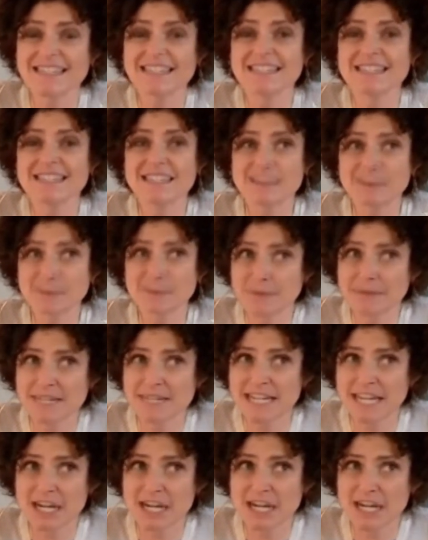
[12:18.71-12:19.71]

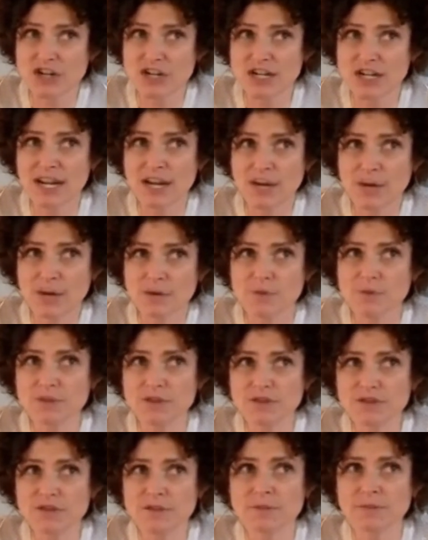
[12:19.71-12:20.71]
supplementation helped
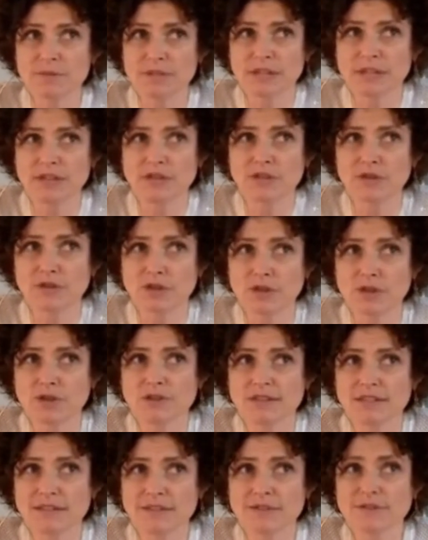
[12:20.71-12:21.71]
reduce blood glucose
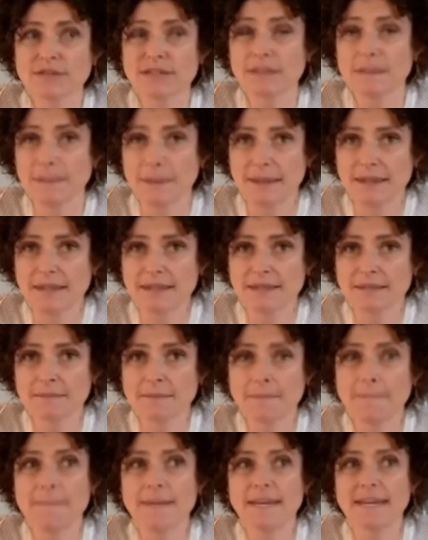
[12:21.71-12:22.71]
levels in mice
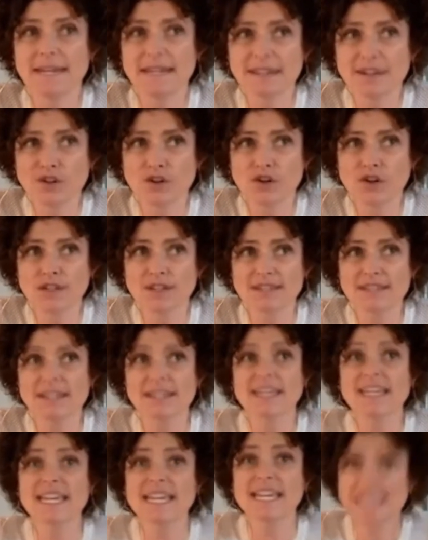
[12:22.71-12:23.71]
by
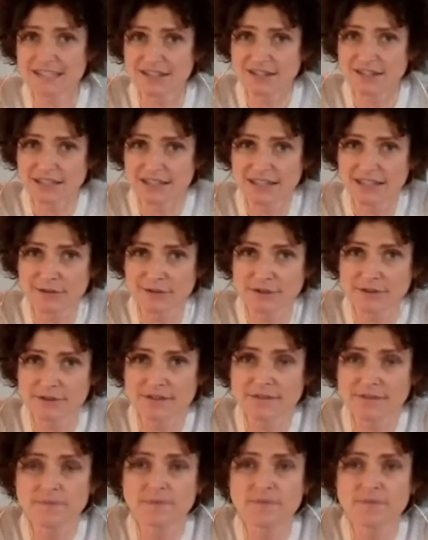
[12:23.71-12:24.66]
increasing insulin levels.